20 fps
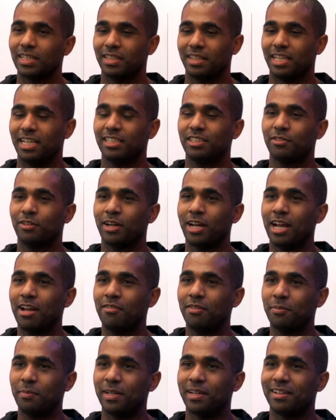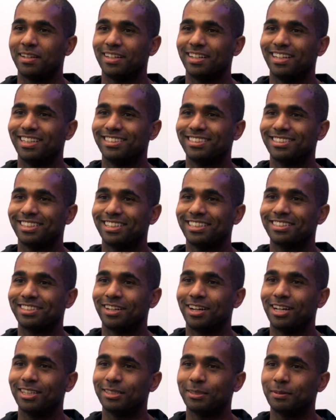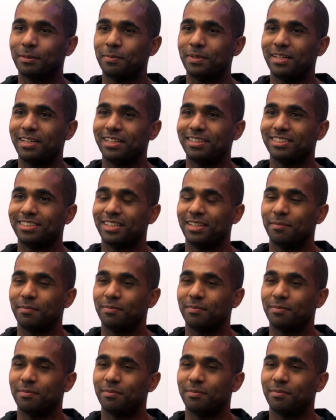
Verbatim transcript: Thanks for having me. It's awesome to be here, Sam.